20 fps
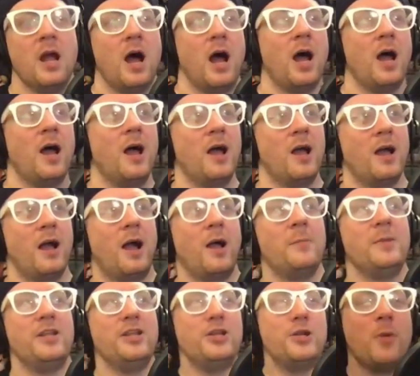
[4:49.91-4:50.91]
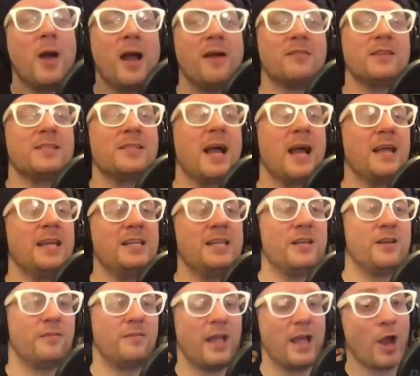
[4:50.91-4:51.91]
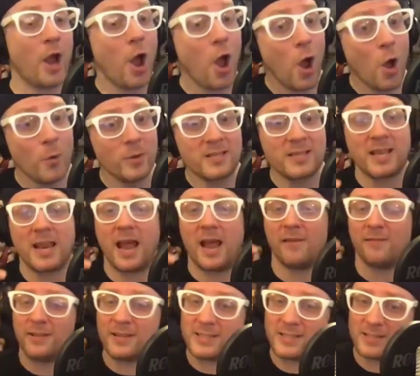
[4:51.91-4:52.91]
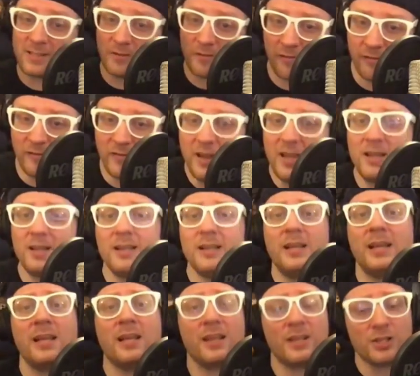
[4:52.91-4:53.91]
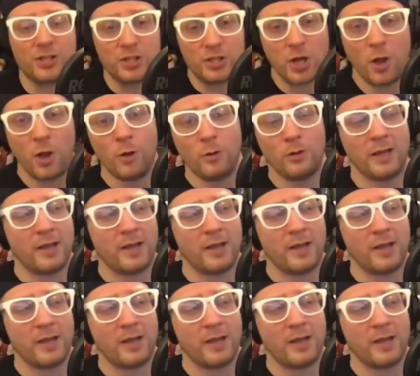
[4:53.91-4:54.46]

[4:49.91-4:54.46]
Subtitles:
I mean, you have this idea of like, oh, it's going to have this feeling, this tone.